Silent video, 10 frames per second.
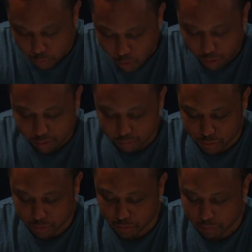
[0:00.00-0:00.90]
welcome
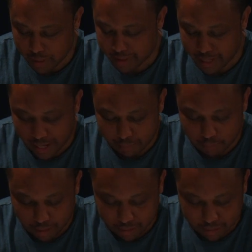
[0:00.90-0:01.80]
to the Midnight
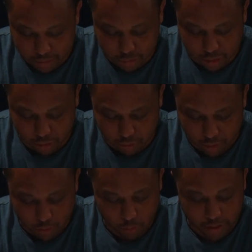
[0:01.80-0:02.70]
Melody Show.
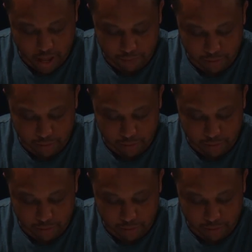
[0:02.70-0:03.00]
We have a